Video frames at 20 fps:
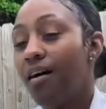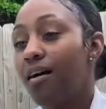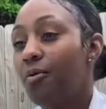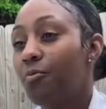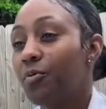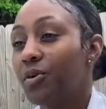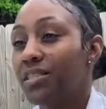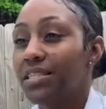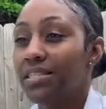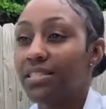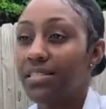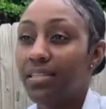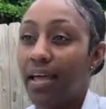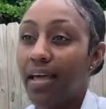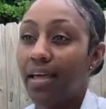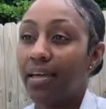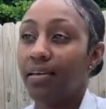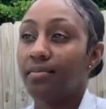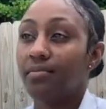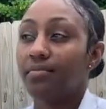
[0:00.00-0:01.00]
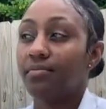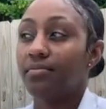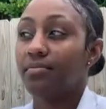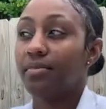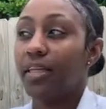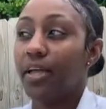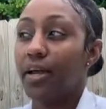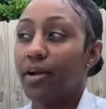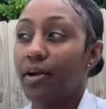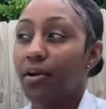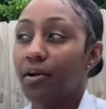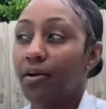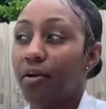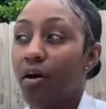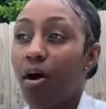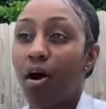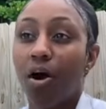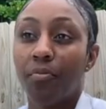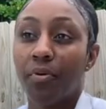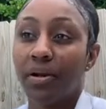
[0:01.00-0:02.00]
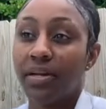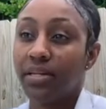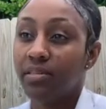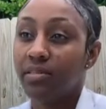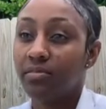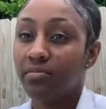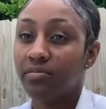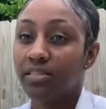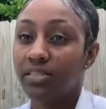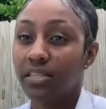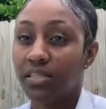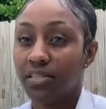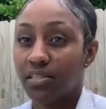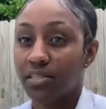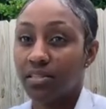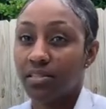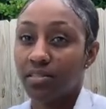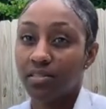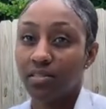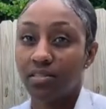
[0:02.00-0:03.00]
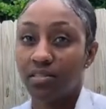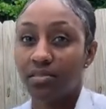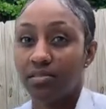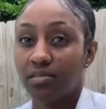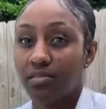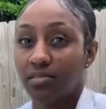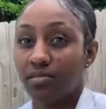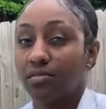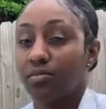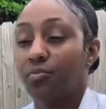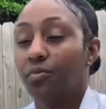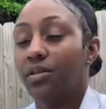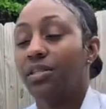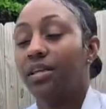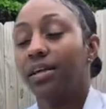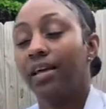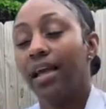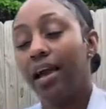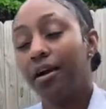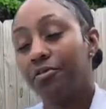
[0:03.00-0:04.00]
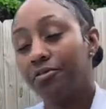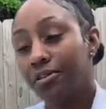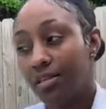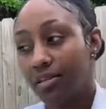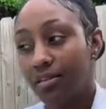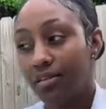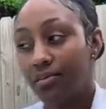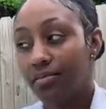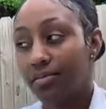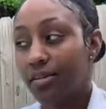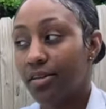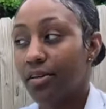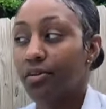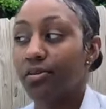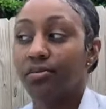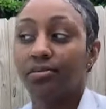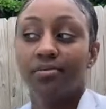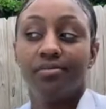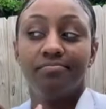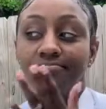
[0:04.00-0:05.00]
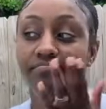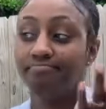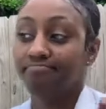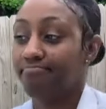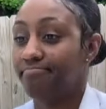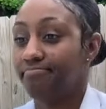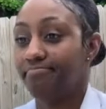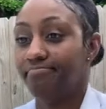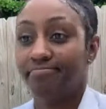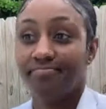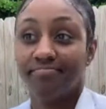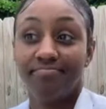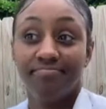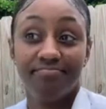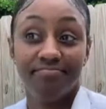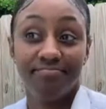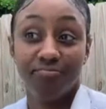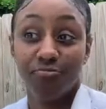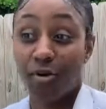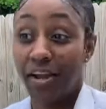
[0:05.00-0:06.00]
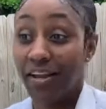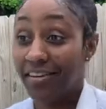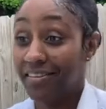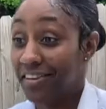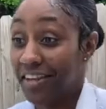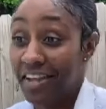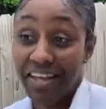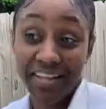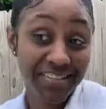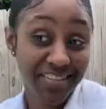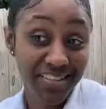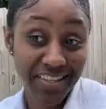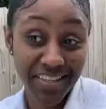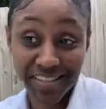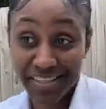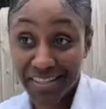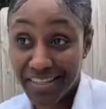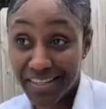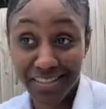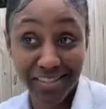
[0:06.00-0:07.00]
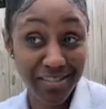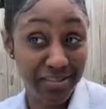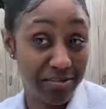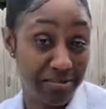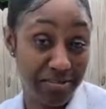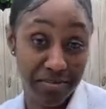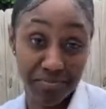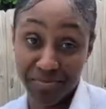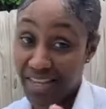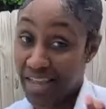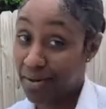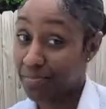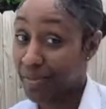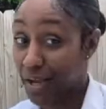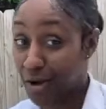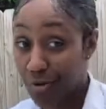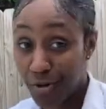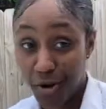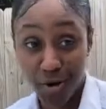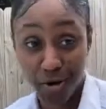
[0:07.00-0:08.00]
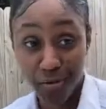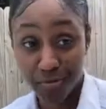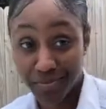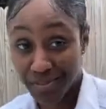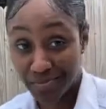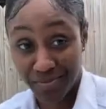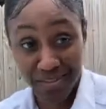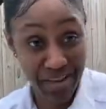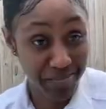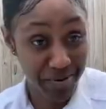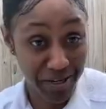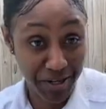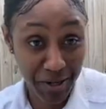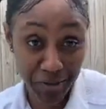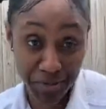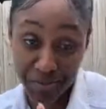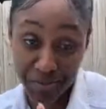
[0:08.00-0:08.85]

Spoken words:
With the state, they're already sentenced. With the county, they're waiting to get sentenced. Sometimes they go home, sometimes they don't.